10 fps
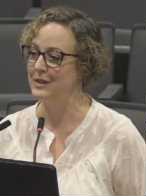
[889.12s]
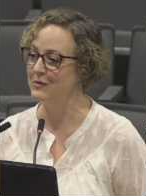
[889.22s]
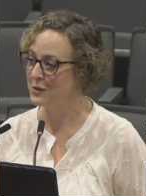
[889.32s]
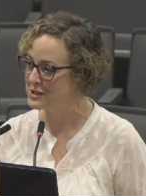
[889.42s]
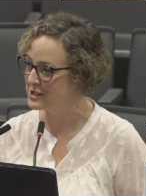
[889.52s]

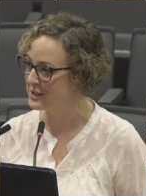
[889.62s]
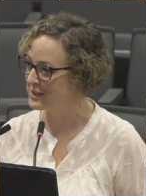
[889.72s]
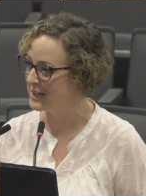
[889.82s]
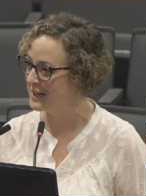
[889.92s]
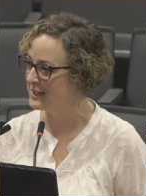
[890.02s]

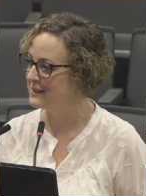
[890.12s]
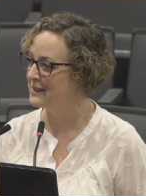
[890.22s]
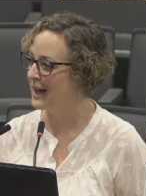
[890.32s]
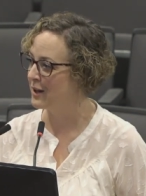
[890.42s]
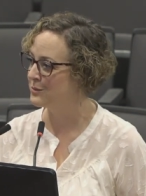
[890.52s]
unfortunately,
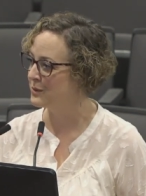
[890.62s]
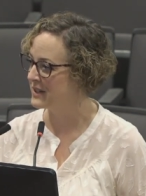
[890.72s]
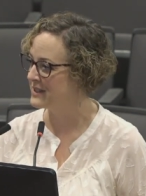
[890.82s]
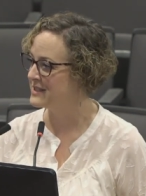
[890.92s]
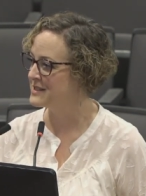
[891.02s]
that
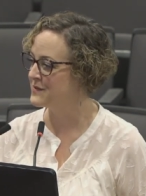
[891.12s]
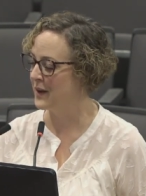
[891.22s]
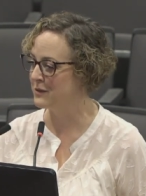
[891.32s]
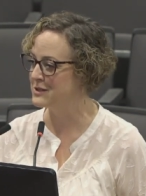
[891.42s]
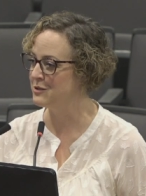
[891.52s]
was
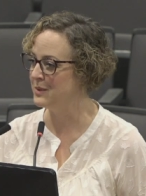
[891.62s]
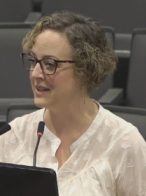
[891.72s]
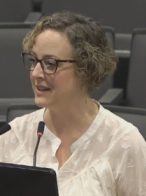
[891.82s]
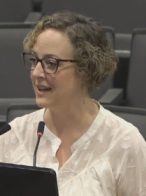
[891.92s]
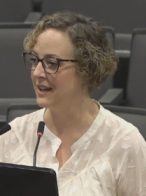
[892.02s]
found to
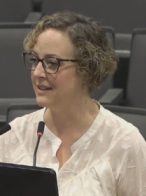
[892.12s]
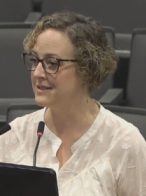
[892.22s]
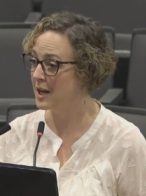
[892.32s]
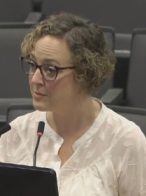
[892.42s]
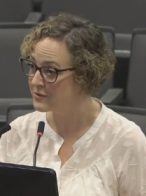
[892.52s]
be a
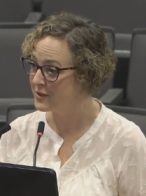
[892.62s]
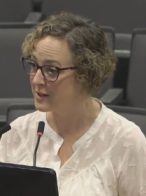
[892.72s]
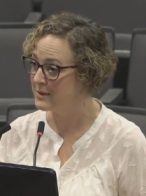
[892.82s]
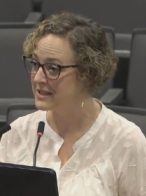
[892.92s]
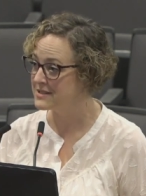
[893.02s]
type of
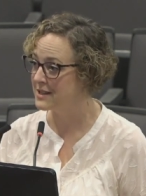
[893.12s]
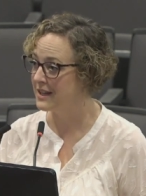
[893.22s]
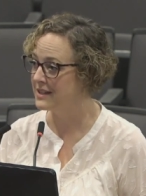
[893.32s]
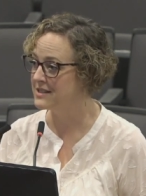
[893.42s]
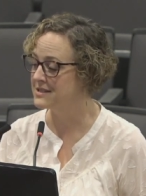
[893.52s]
rabies
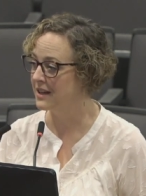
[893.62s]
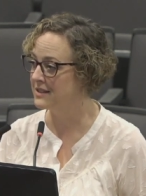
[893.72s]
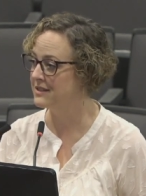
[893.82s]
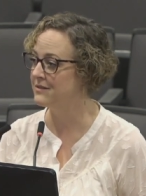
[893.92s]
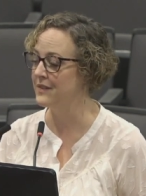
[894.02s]
that is not